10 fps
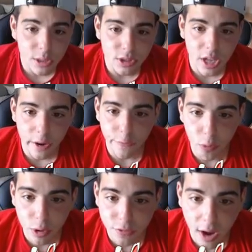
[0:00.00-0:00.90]
was down to
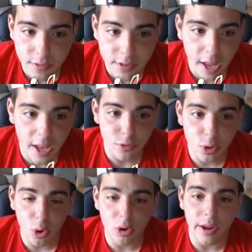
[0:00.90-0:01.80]
45K. If you
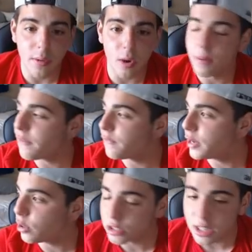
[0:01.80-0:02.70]
go to like one of my
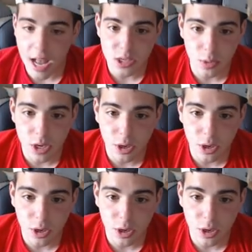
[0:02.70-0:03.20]
videos last week,